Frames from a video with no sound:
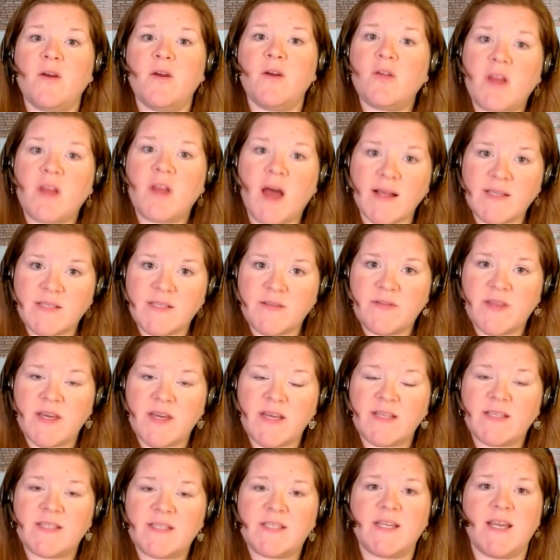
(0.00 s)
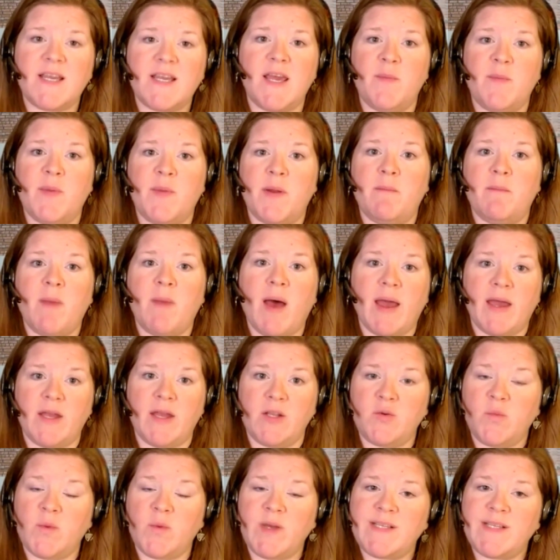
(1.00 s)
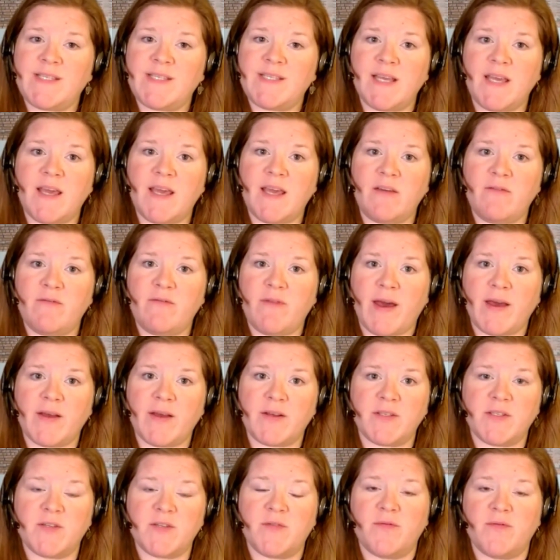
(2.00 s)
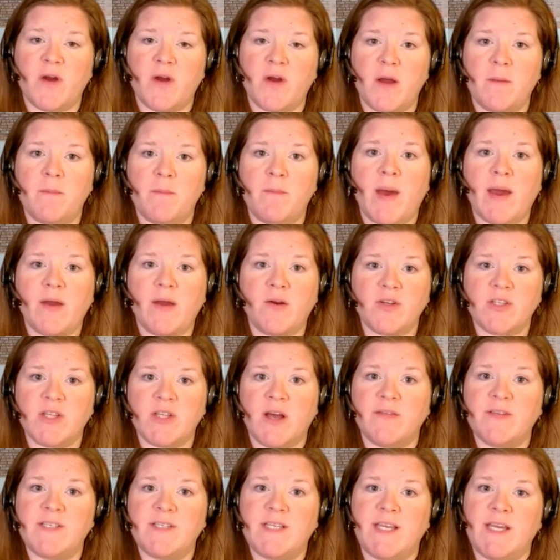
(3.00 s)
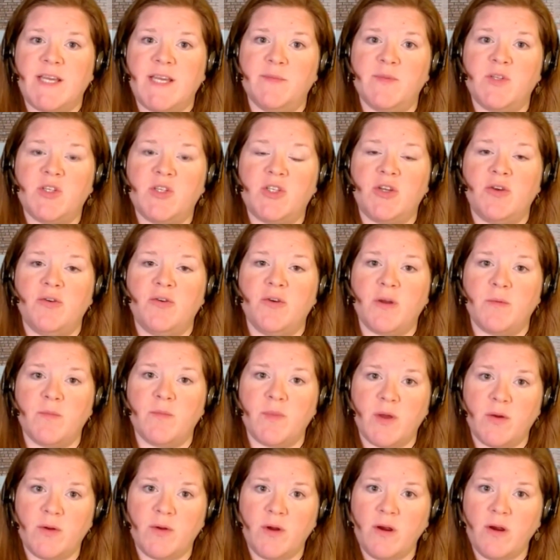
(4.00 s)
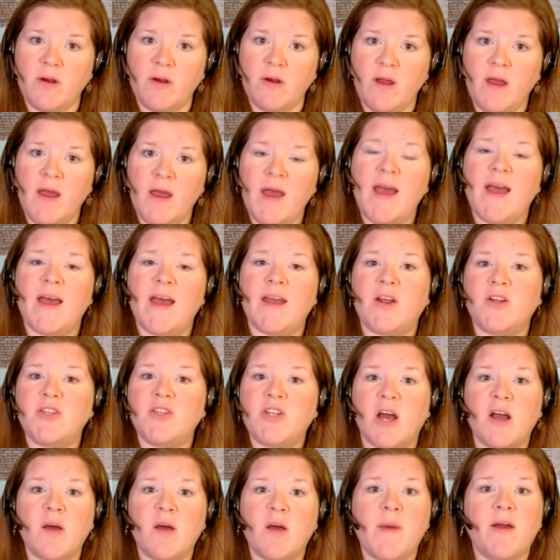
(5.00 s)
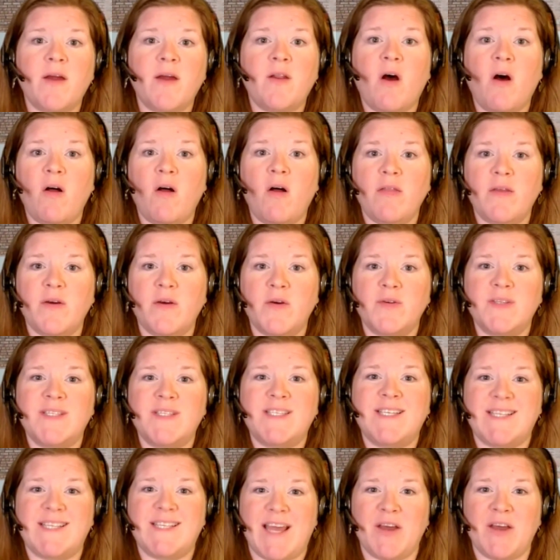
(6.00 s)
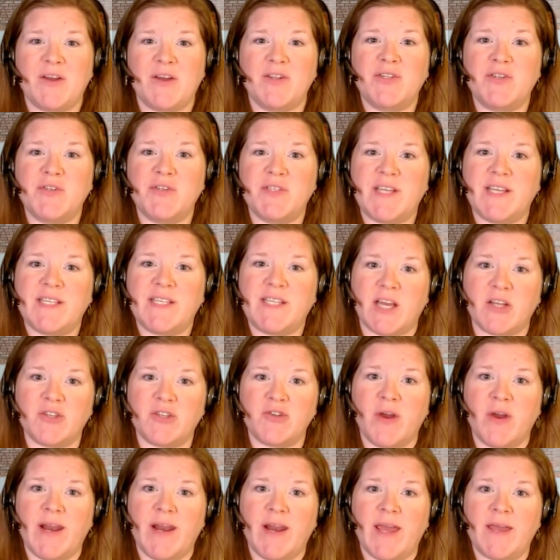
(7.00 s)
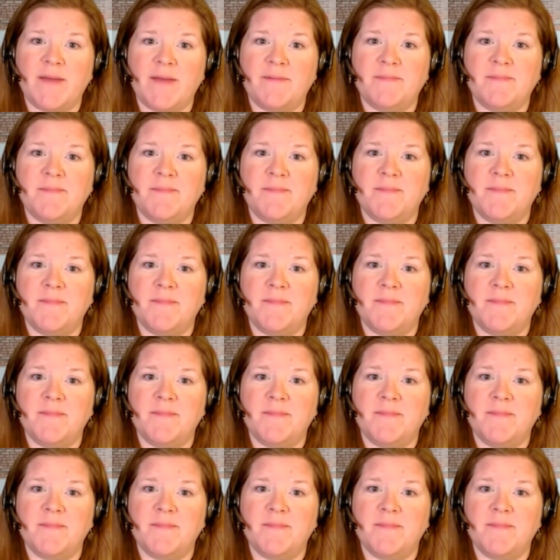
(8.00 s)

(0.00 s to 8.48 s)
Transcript: There are lots of things to keep in mind when syncing files from Microsoft Teams to your computer, and I'll talk about all those today on Tuesday Tech Training.